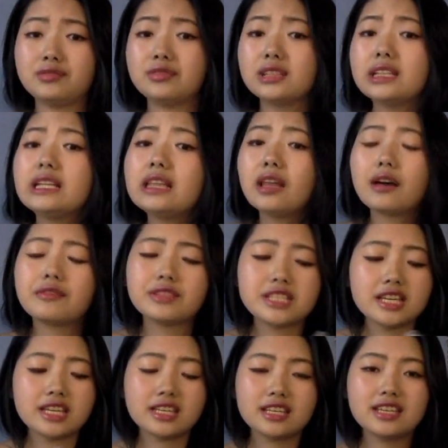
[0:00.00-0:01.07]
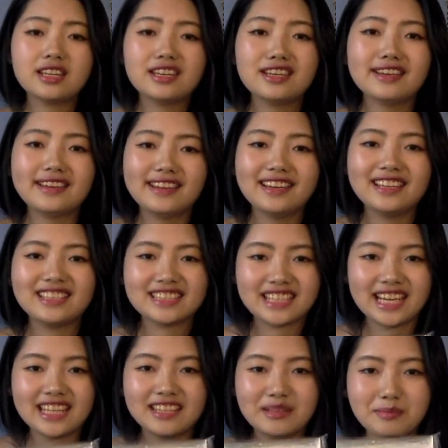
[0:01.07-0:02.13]
really loved it. It's
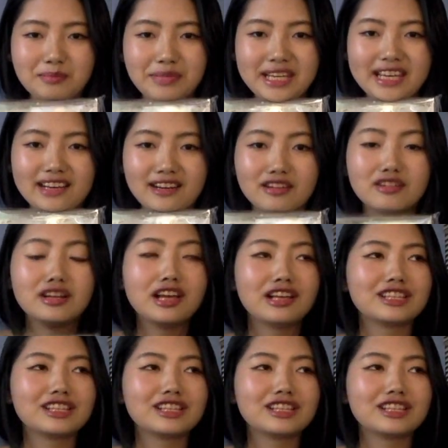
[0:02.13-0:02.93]
kind of BL.